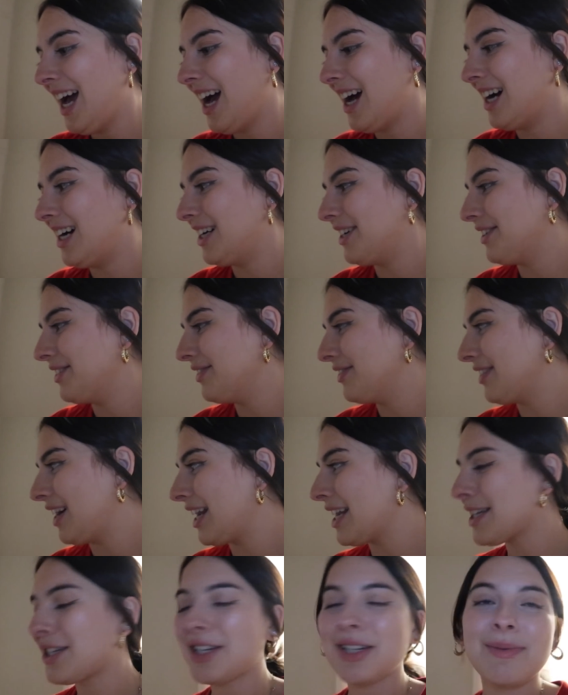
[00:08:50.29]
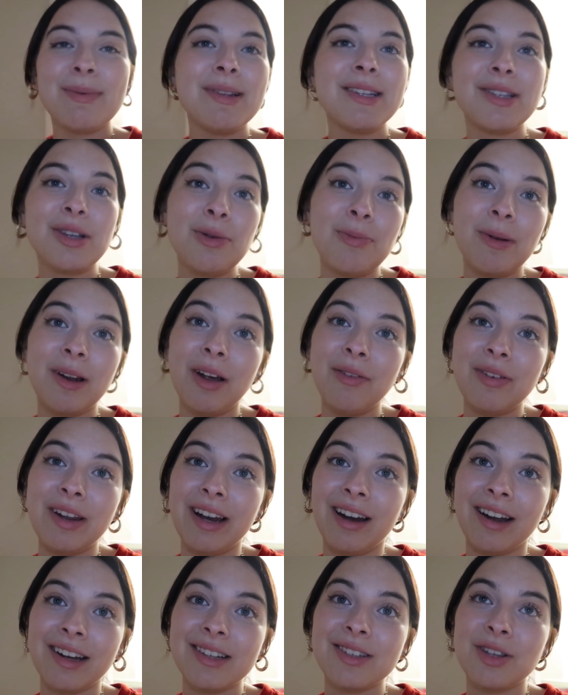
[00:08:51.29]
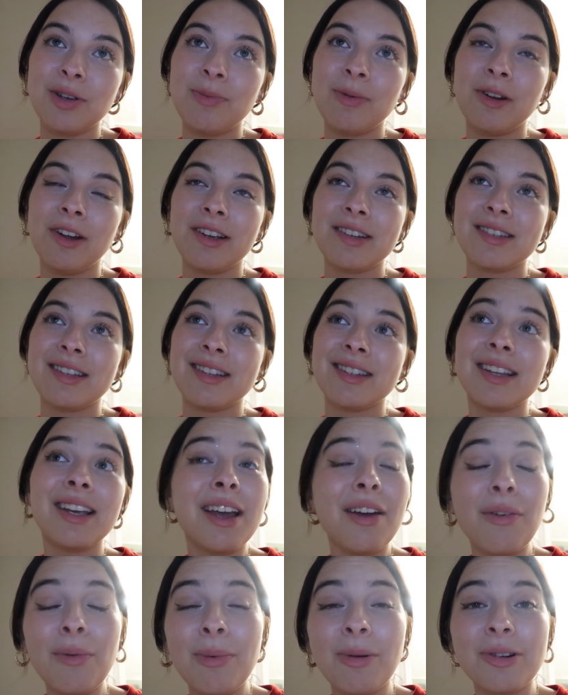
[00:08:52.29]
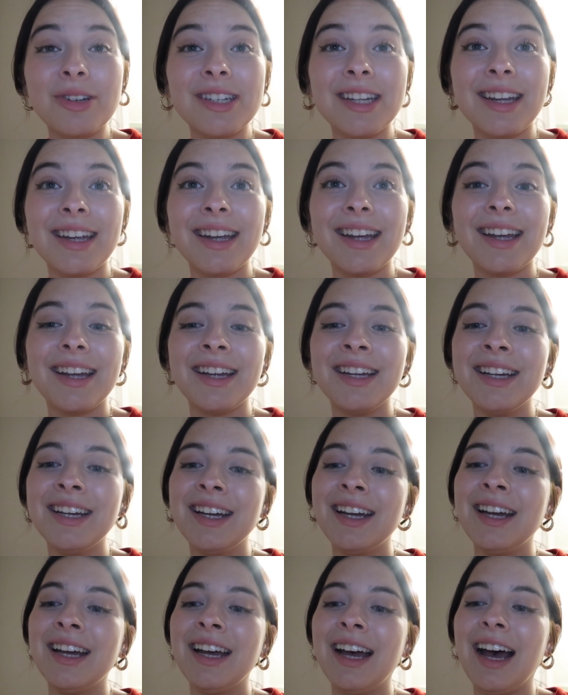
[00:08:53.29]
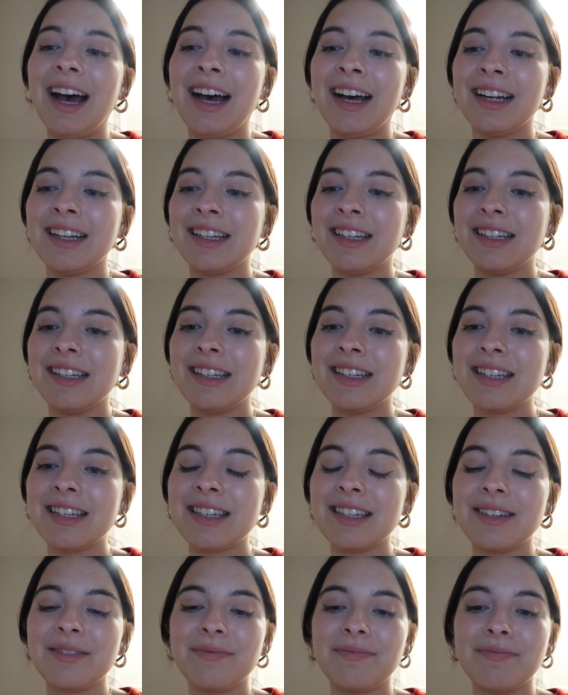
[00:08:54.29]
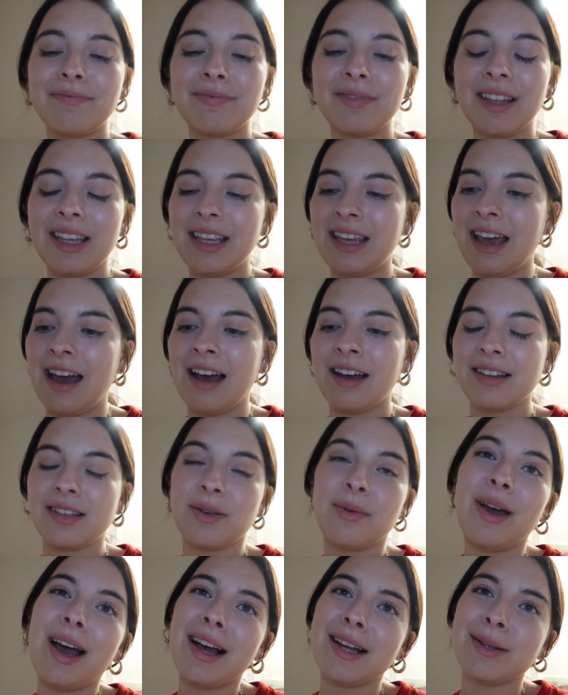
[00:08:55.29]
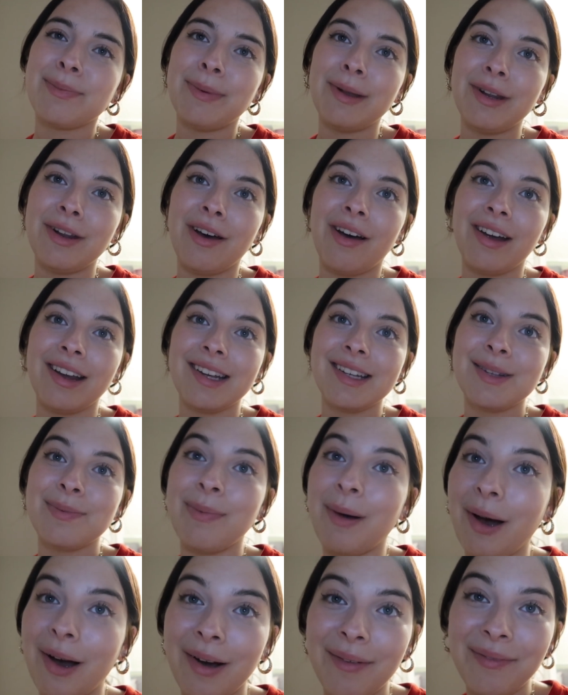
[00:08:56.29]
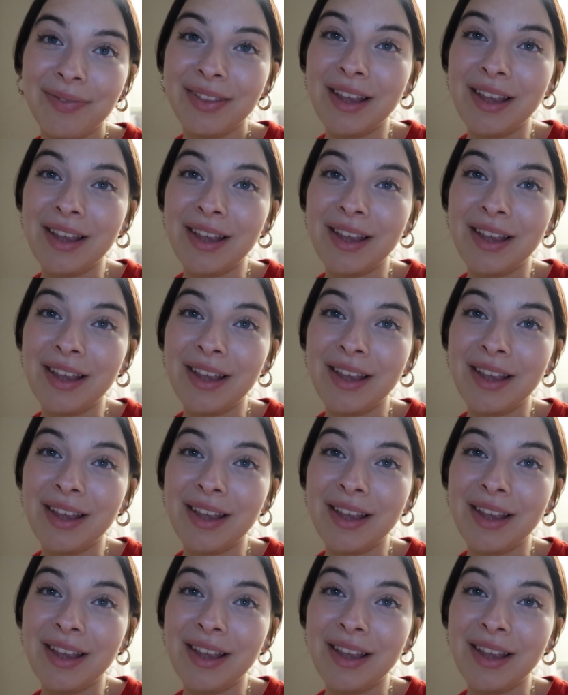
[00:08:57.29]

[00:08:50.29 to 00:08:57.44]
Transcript: Um, and it's just been super lovely, like super nice to see everybody. And yeah, so it has been nice, but